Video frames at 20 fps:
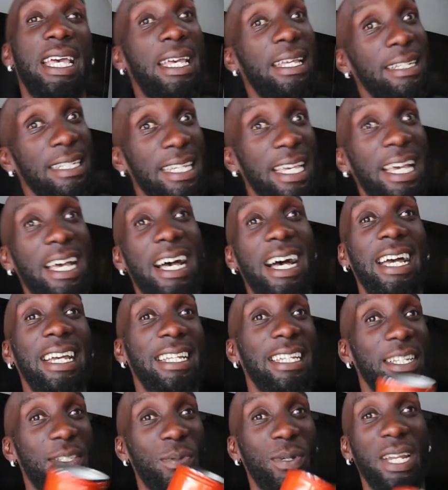And yeah, I
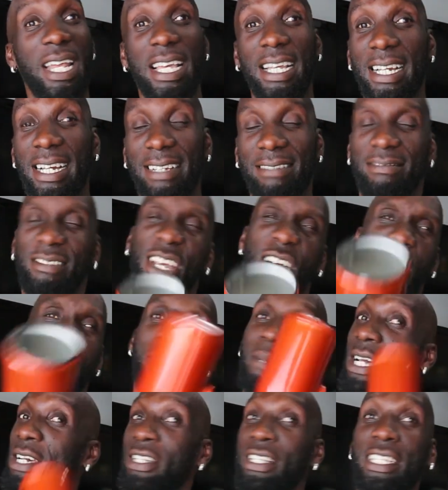guess what I got. No,
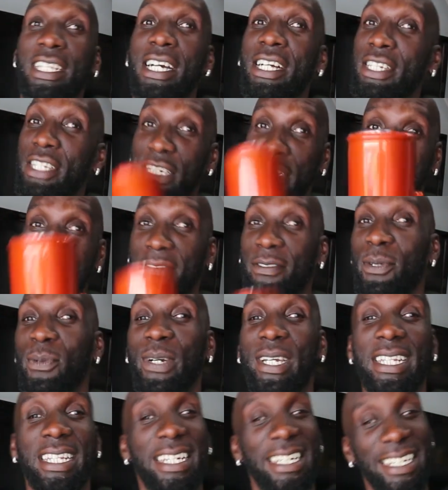I'm not gonna tell you. You're gonna have to
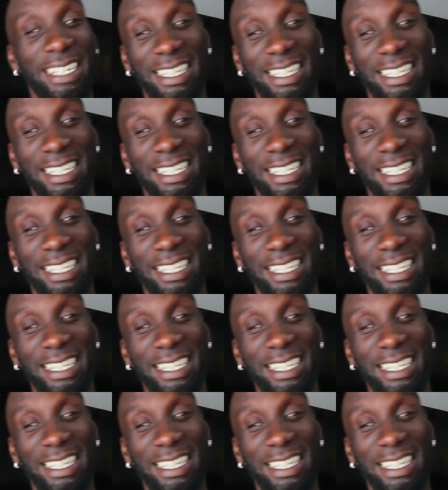wait.